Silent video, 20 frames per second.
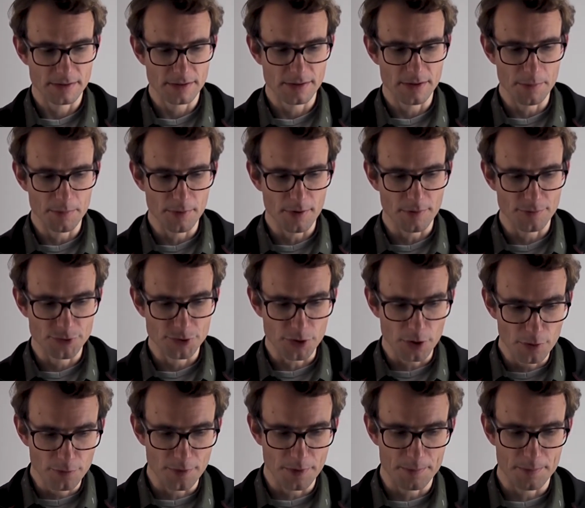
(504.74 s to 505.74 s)
number of
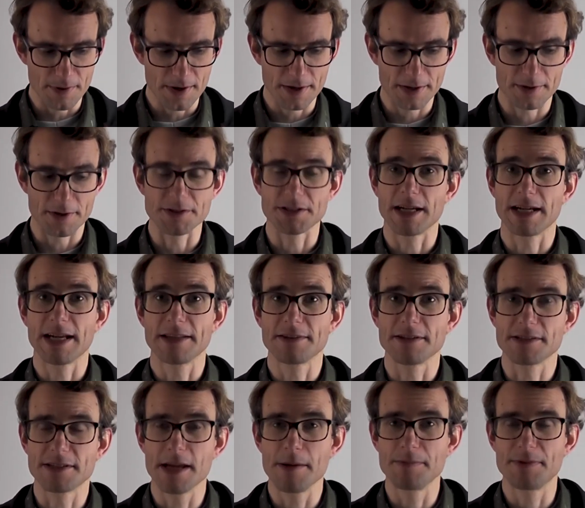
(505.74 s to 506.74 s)
solvent particles, I get the
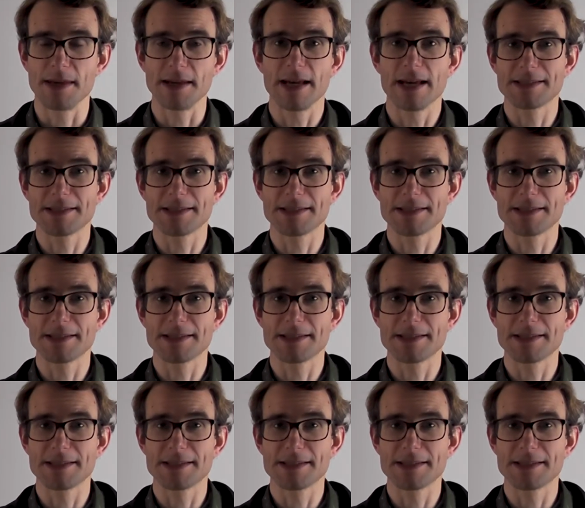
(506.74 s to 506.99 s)
same thing,